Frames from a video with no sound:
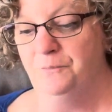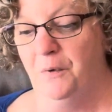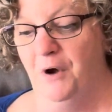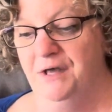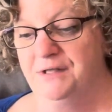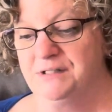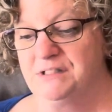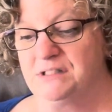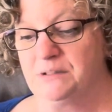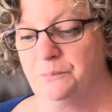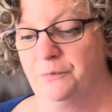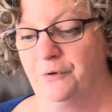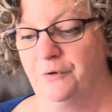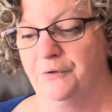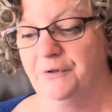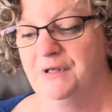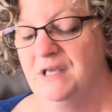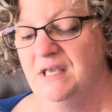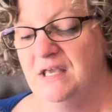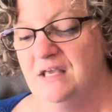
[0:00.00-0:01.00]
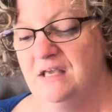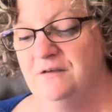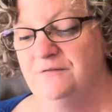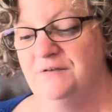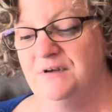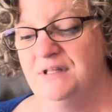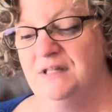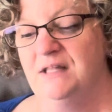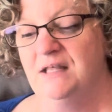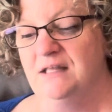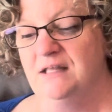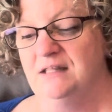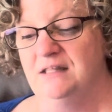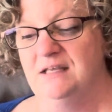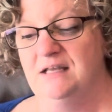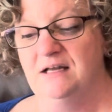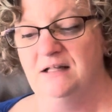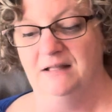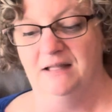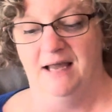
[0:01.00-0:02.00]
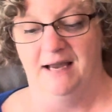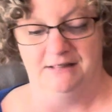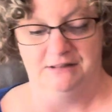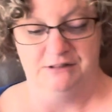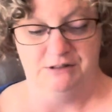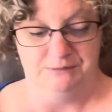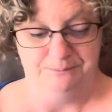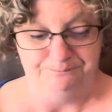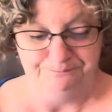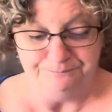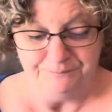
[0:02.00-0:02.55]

possible, even the elect.